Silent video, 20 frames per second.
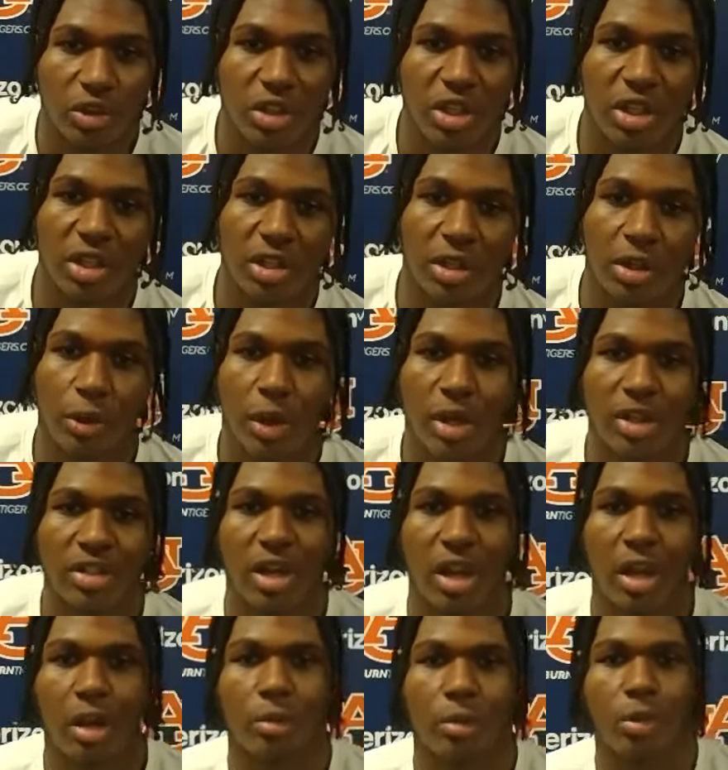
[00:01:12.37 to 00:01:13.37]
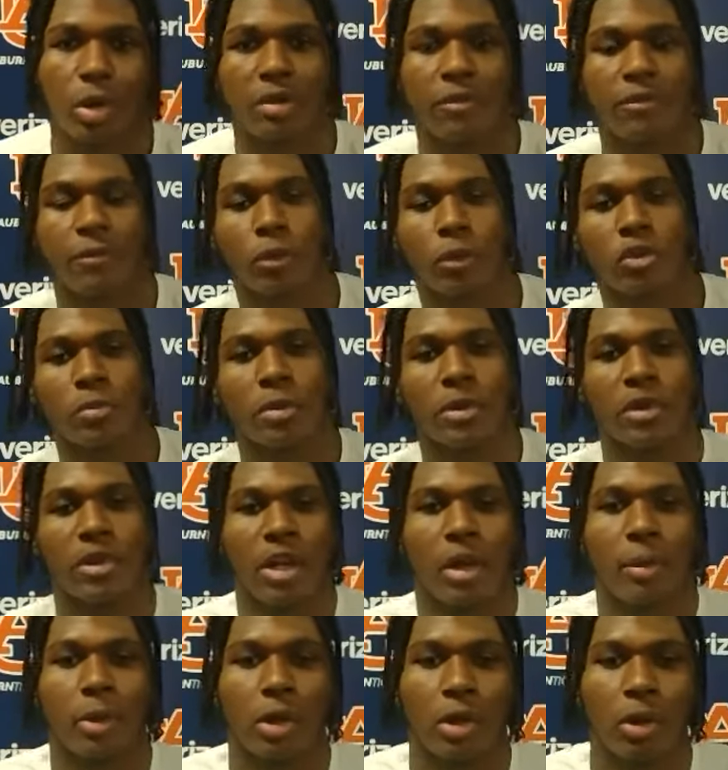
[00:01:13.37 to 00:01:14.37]
Shed did a great job running full
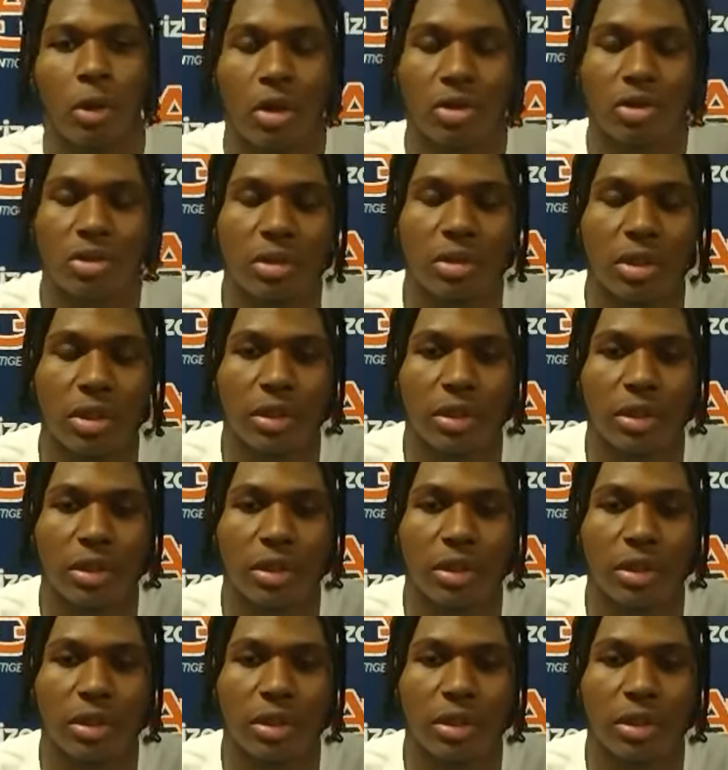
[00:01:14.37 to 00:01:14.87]
speed, coming across,